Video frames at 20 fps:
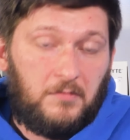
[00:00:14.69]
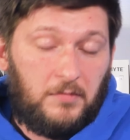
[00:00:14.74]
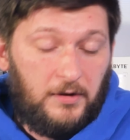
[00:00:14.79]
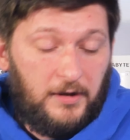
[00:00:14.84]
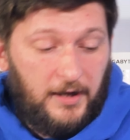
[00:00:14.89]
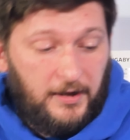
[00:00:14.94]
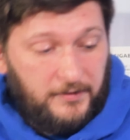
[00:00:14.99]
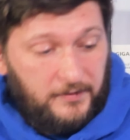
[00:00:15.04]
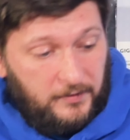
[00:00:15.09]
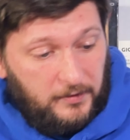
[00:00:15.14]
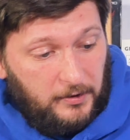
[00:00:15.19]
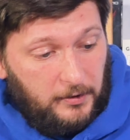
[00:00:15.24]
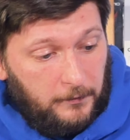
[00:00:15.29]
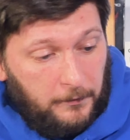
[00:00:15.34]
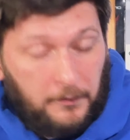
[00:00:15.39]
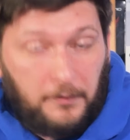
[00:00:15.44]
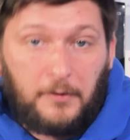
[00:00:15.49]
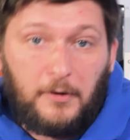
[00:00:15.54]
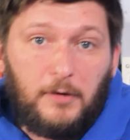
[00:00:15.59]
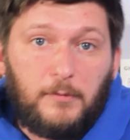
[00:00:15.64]
Let's see
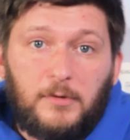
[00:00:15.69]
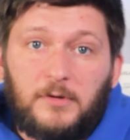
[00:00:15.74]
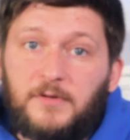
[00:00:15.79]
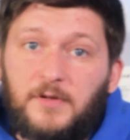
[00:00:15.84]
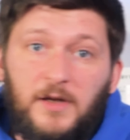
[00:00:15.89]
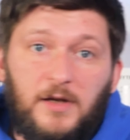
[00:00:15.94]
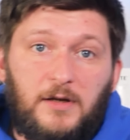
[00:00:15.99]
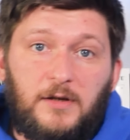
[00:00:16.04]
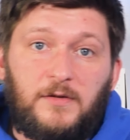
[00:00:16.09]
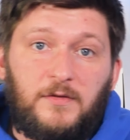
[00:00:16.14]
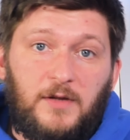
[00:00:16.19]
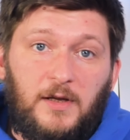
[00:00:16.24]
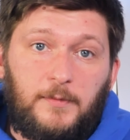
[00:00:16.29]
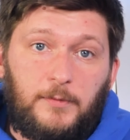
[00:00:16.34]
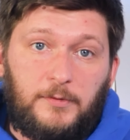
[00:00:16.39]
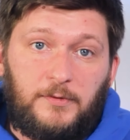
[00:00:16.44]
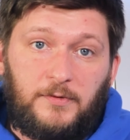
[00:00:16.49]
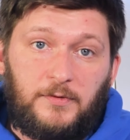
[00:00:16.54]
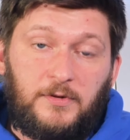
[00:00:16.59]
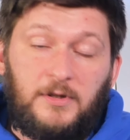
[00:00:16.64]
if Thermaltake is
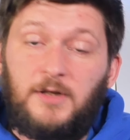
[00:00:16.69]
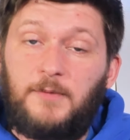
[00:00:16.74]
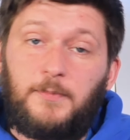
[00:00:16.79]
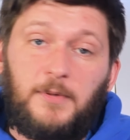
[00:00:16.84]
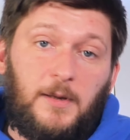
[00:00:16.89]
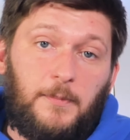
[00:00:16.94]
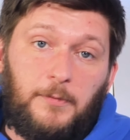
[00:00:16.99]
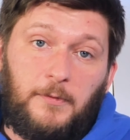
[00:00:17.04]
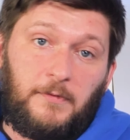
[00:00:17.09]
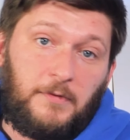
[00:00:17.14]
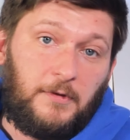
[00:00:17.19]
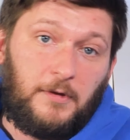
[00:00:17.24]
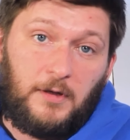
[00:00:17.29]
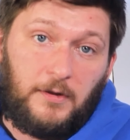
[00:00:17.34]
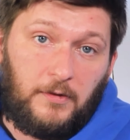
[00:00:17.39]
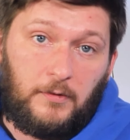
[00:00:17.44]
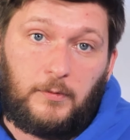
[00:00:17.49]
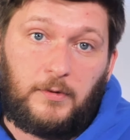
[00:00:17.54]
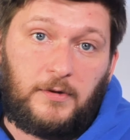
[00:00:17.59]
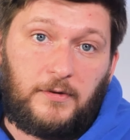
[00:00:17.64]
able to keep up with the
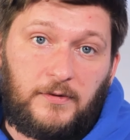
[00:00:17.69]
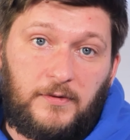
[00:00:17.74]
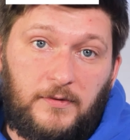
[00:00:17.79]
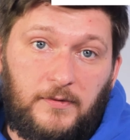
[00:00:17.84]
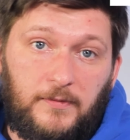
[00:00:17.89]
other one.